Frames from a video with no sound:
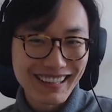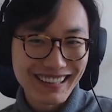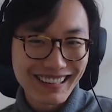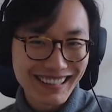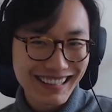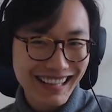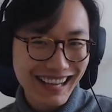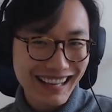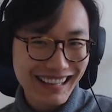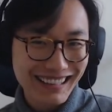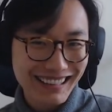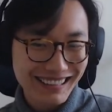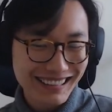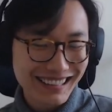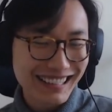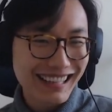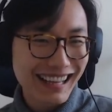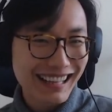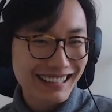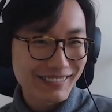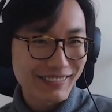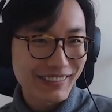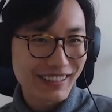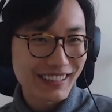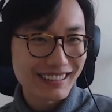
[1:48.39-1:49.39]
Like I, like
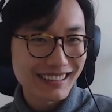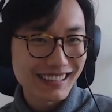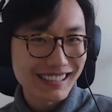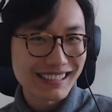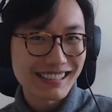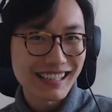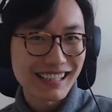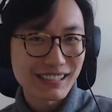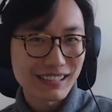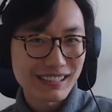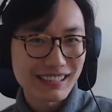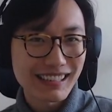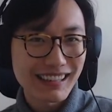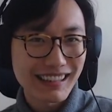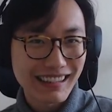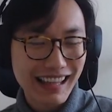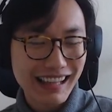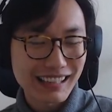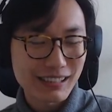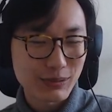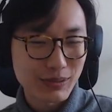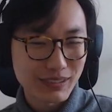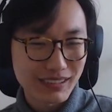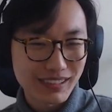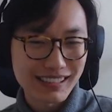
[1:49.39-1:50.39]
at the very least that's
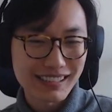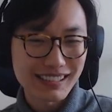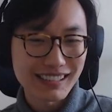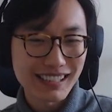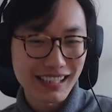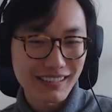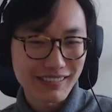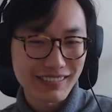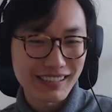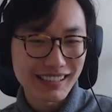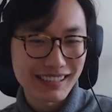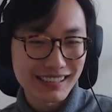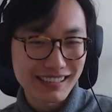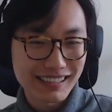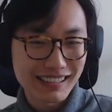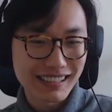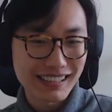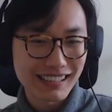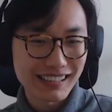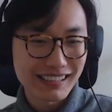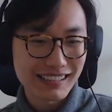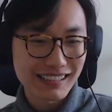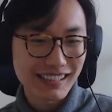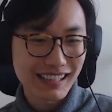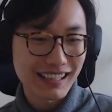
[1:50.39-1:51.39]
that's what the
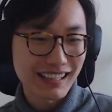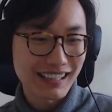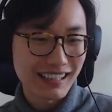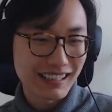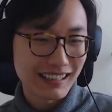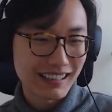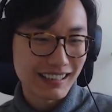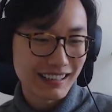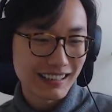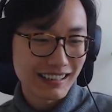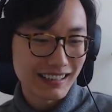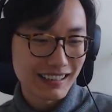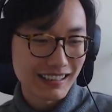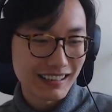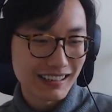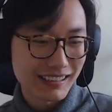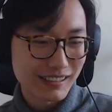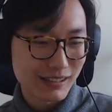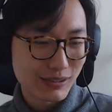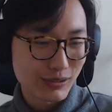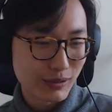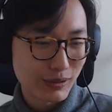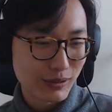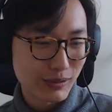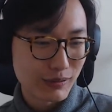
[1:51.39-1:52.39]
CFTC's uh, uh, uh, uh,
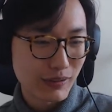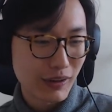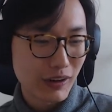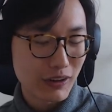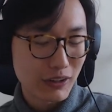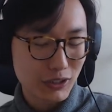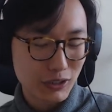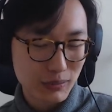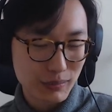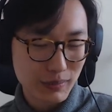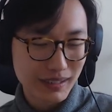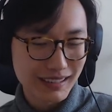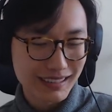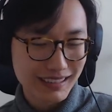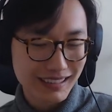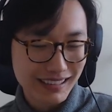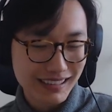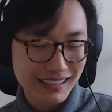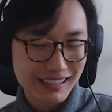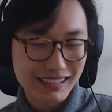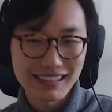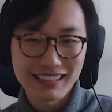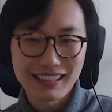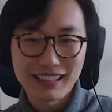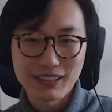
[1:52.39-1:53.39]
sort of argument
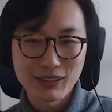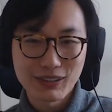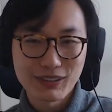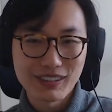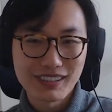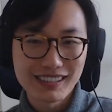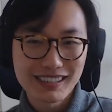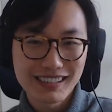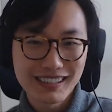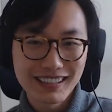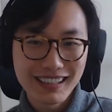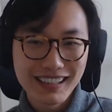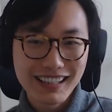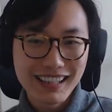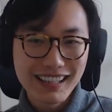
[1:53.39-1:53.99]
is leaning towards.